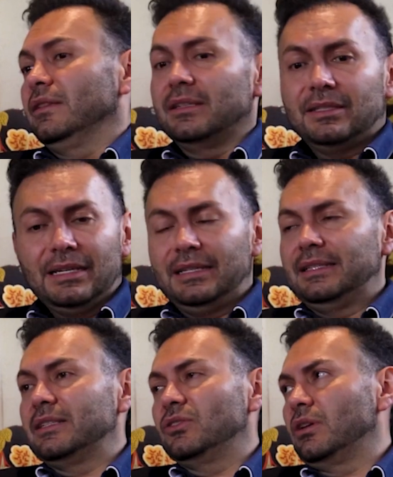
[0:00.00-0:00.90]
The
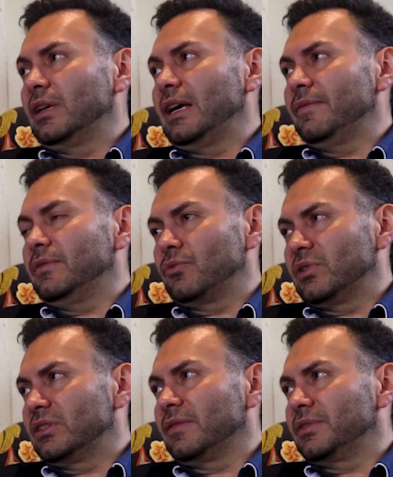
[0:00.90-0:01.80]
state does not have the
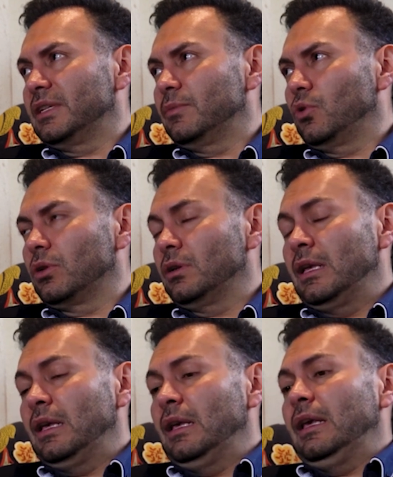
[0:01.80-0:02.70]
reserves anymore,
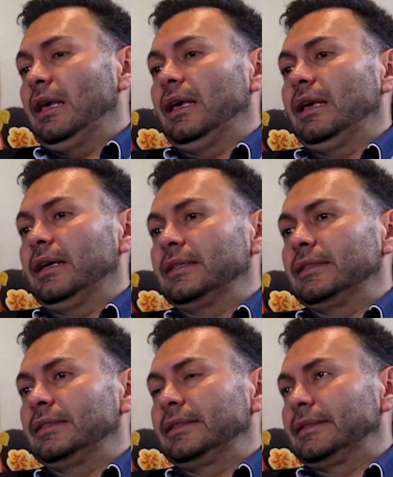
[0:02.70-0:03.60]

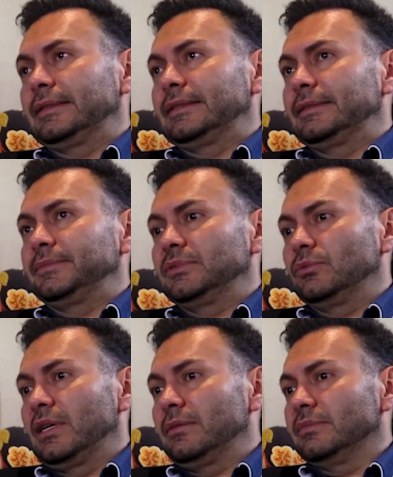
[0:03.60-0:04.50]
and
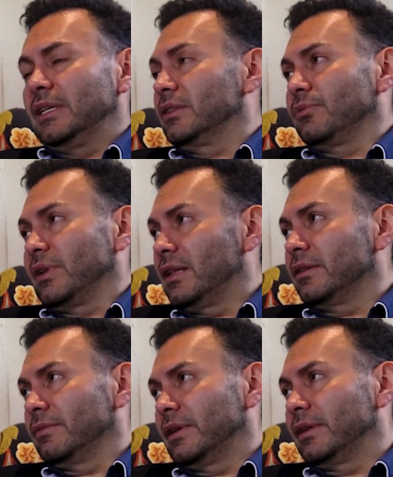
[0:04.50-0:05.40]
that's a
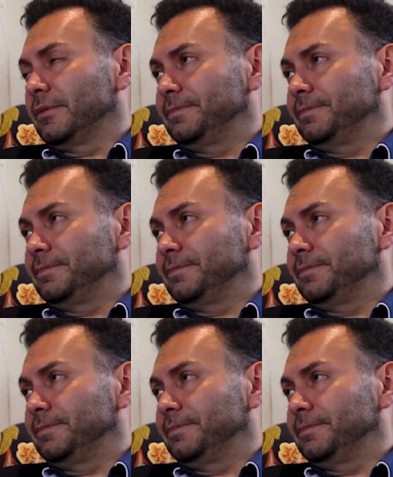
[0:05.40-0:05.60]
reality right now.